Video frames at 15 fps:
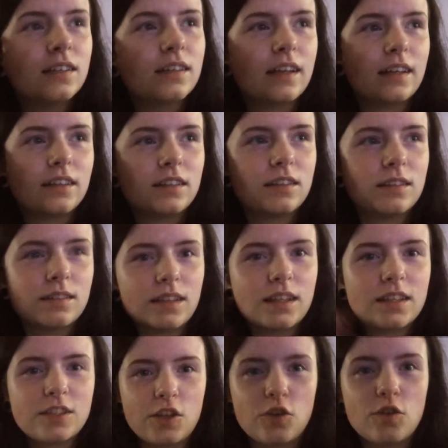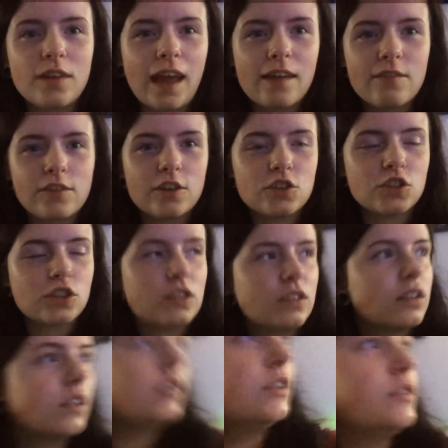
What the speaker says: Like, there's a UK version.